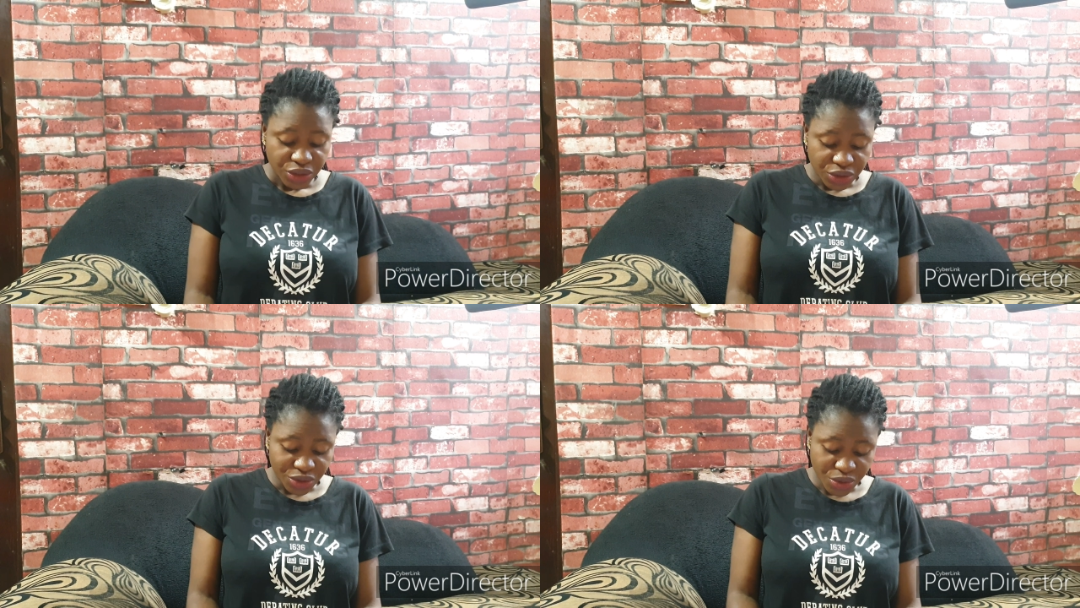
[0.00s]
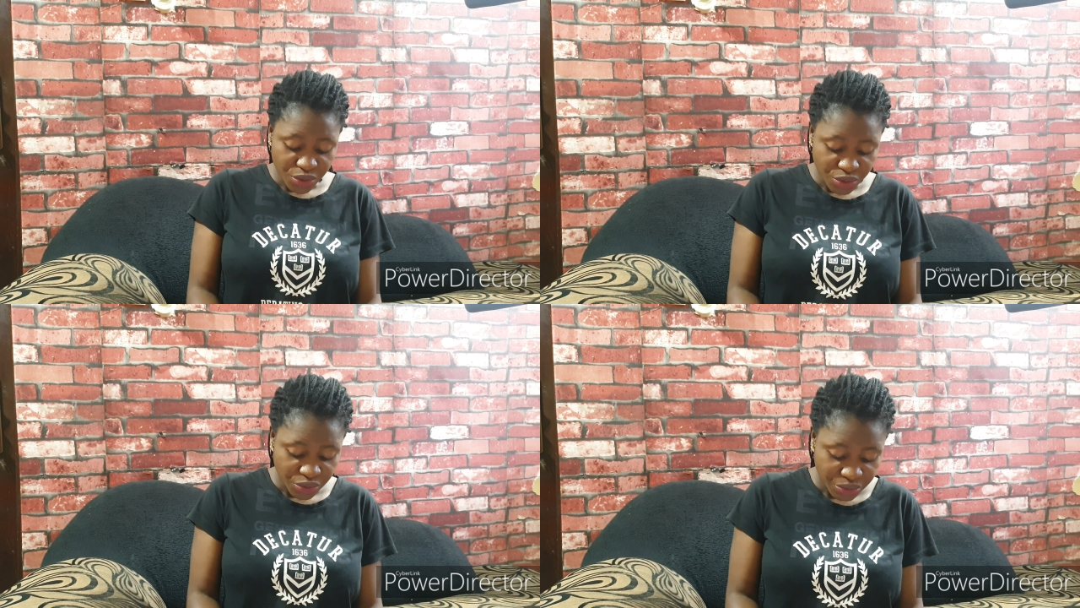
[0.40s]

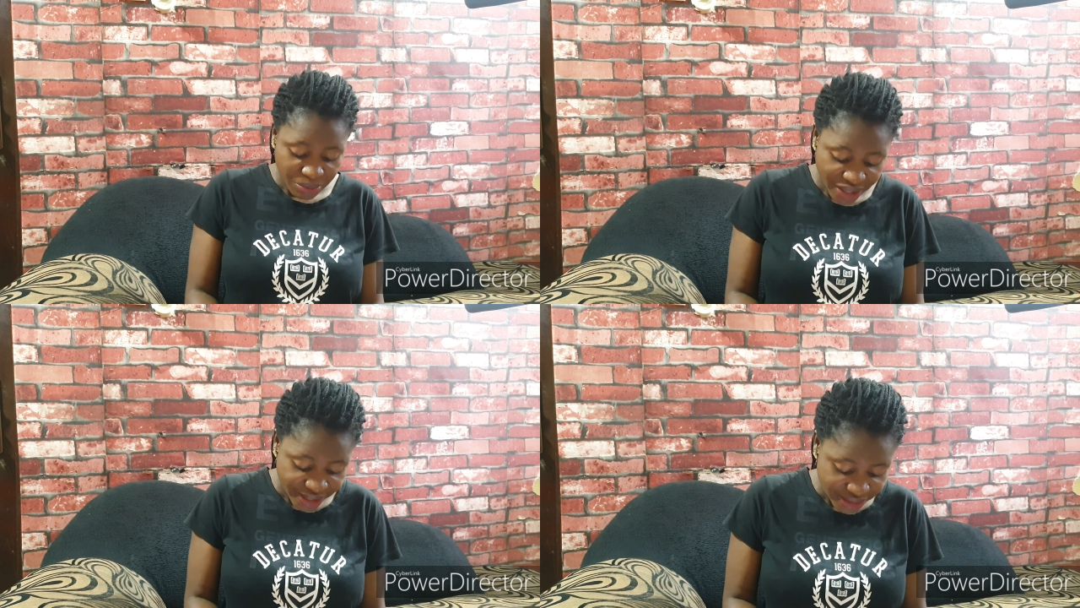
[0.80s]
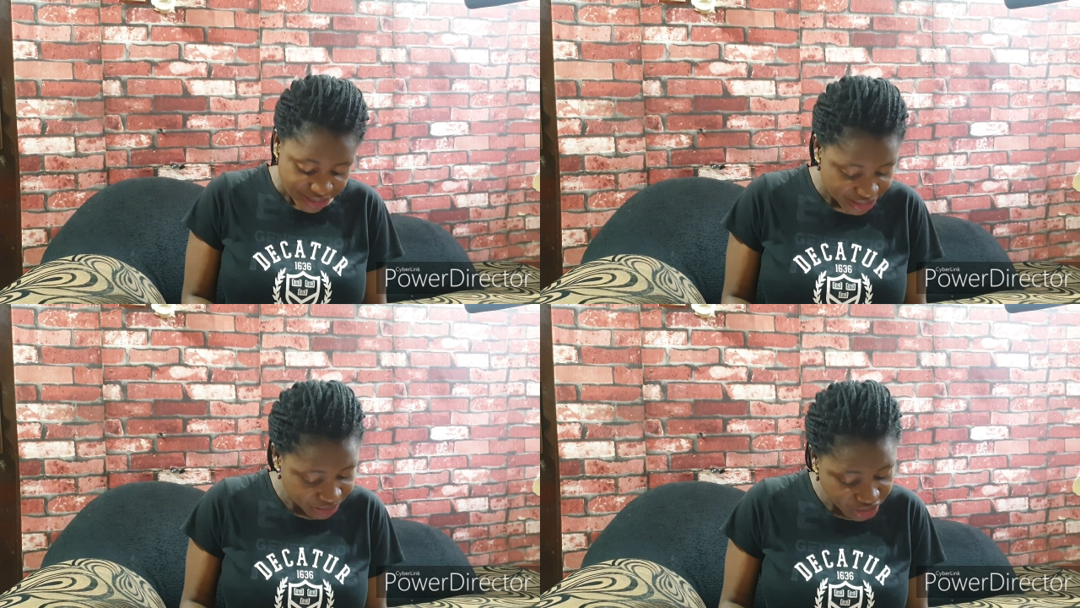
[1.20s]
So my
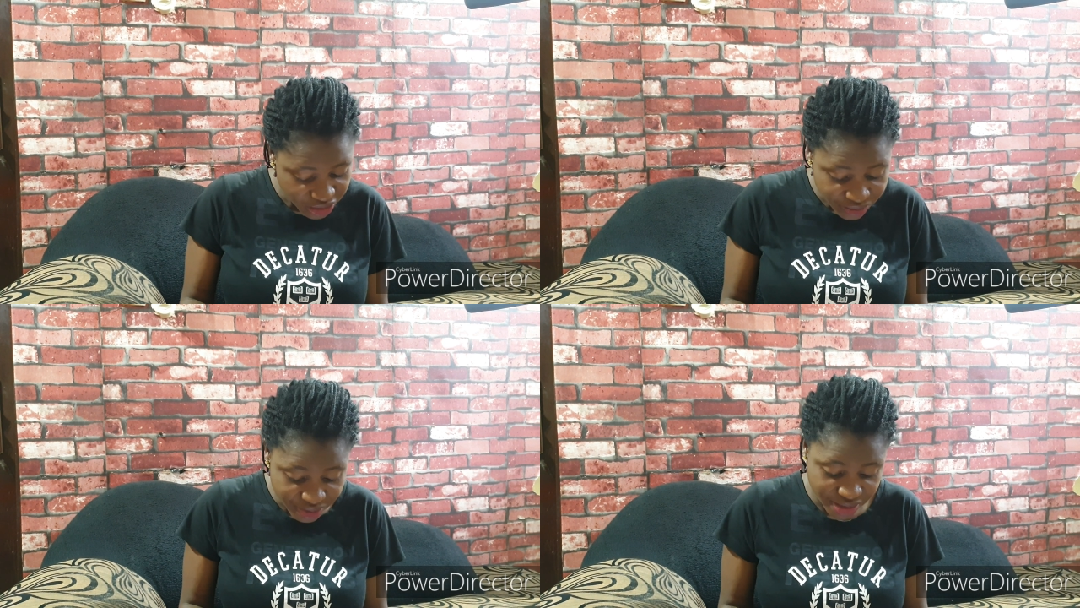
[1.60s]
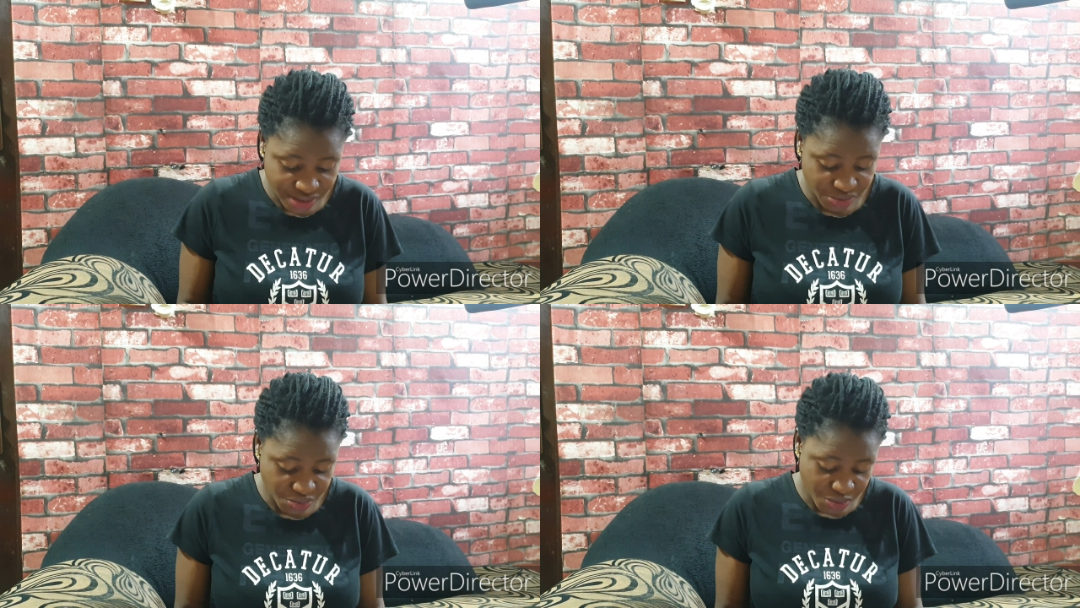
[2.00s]
symptoms
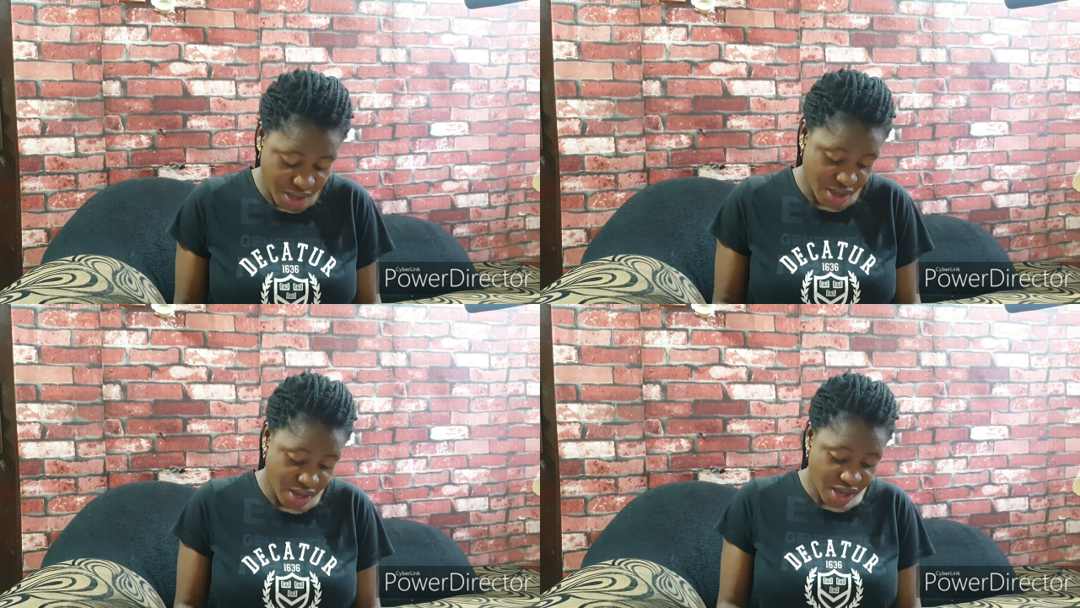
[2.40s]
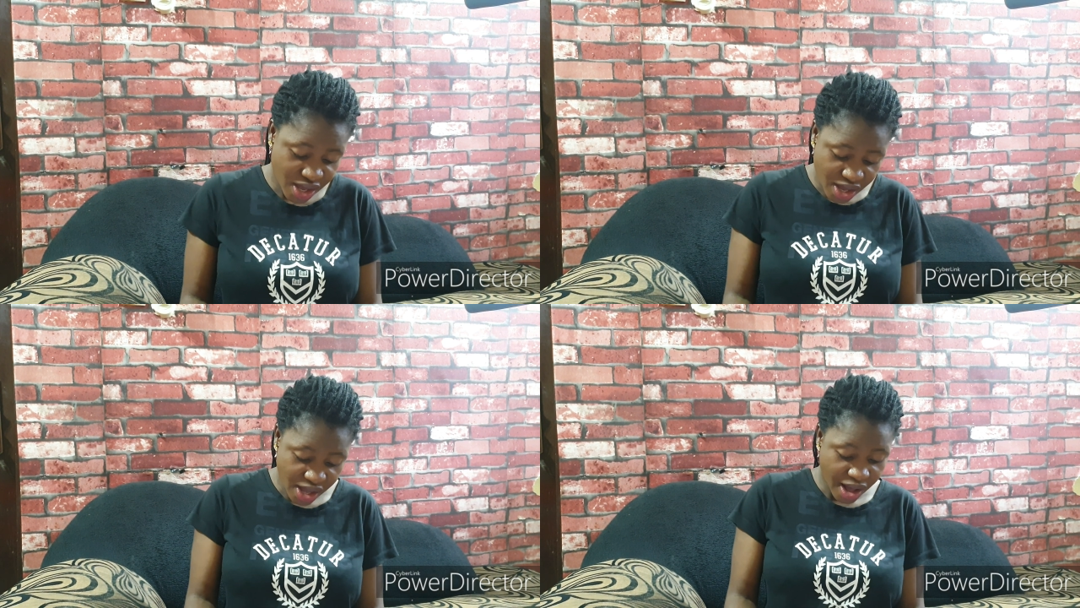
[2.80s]
this
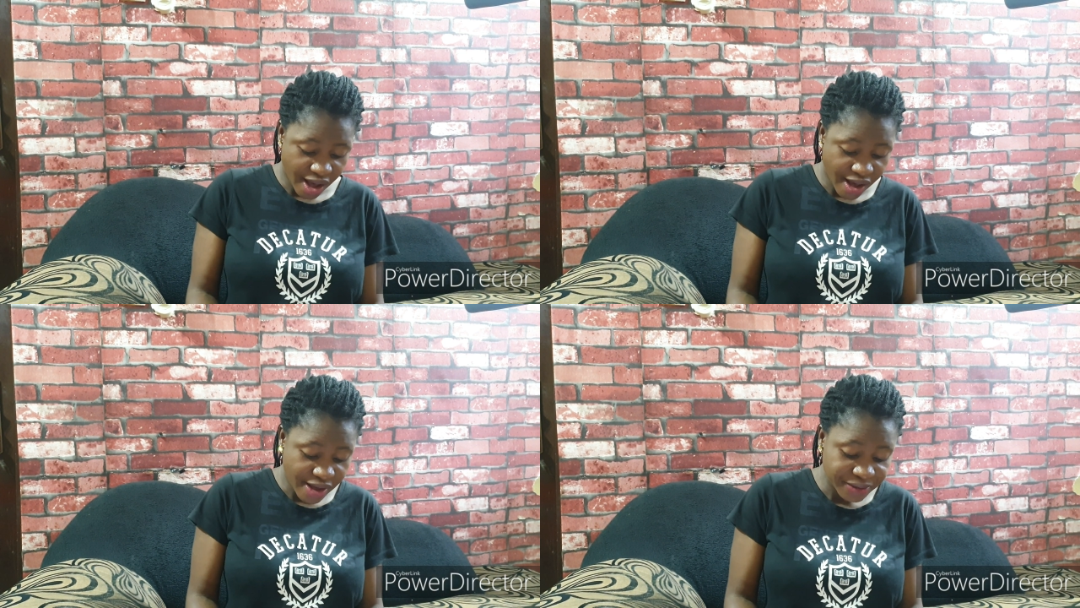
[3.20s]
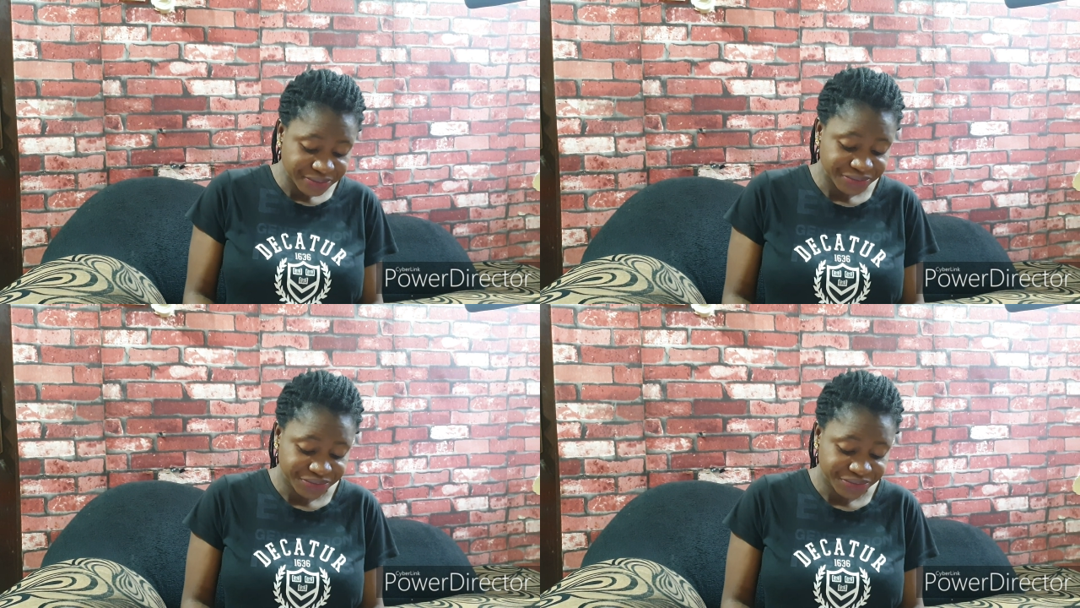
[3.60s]
week are,